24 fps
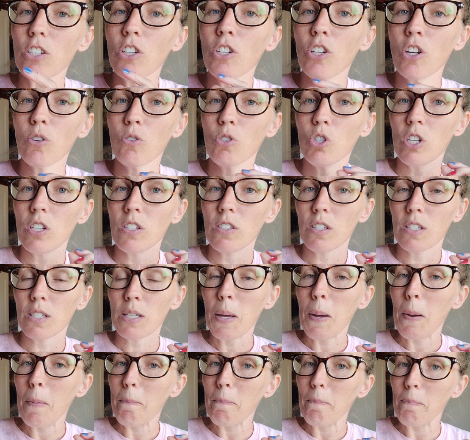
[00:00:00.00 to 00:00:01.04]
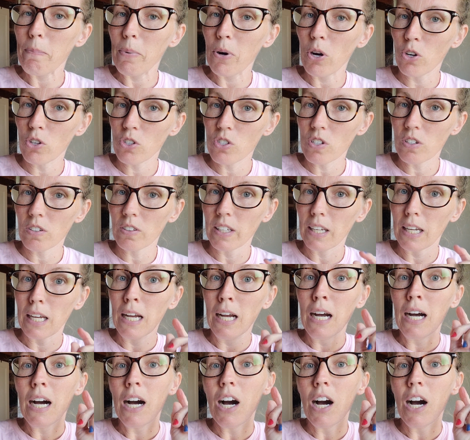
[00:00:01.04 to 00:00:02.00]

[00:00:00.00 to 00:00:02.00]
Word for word: to know Jesus personally